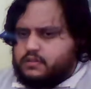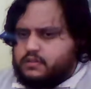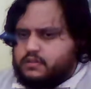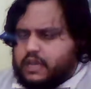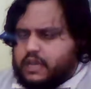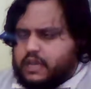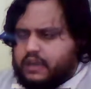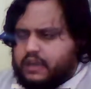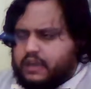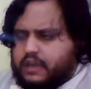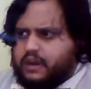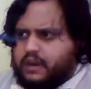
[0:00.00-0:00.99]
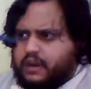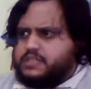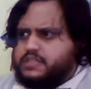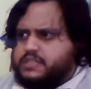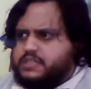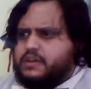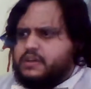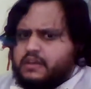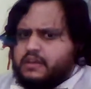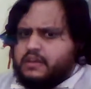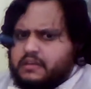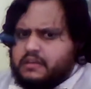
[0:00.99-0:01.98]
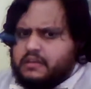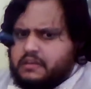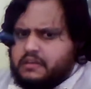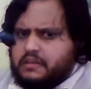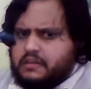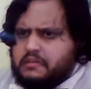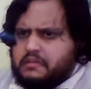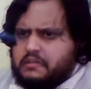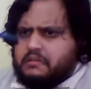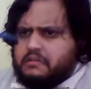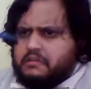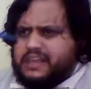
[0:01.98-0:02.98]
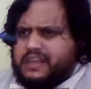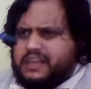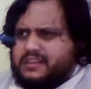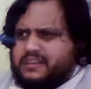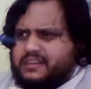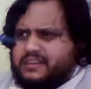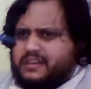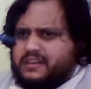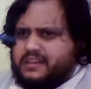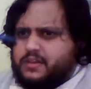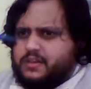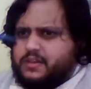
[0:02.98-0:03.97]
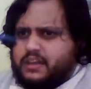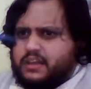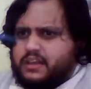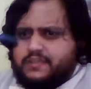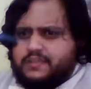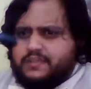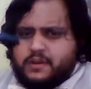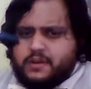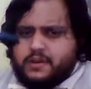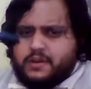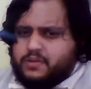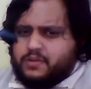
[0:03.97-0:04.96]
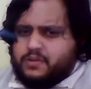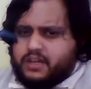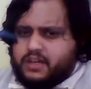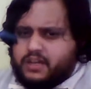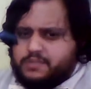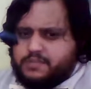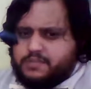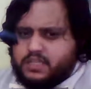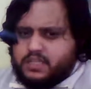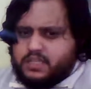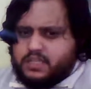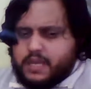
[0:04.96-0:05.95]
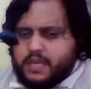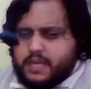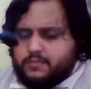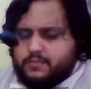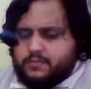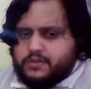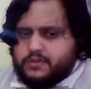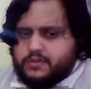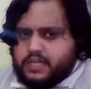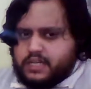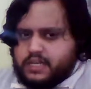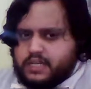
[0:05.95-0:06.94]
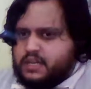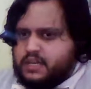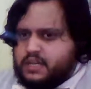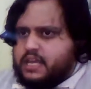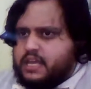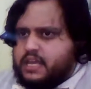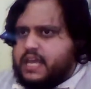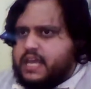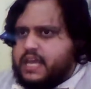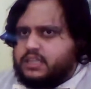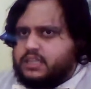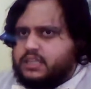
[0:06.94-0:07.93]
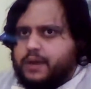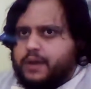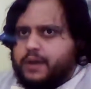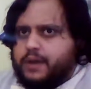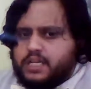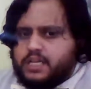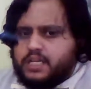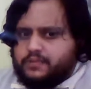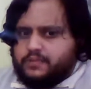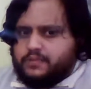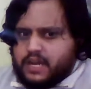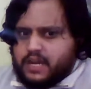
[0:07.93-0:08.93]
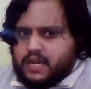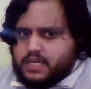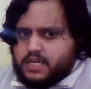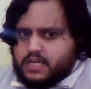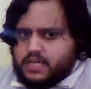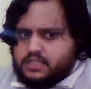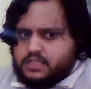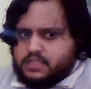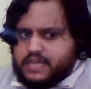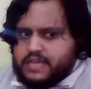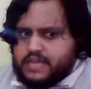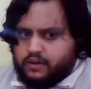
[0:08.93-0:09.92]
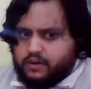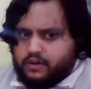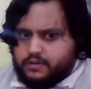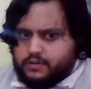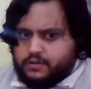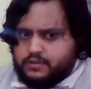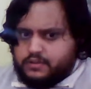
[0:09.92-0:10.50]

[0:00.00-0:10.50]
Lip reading: like, I don't know, just like the apparently like a lot of animators don't get a lot of respect in Japan, from what I understand. It's like the budget for animation is terrible.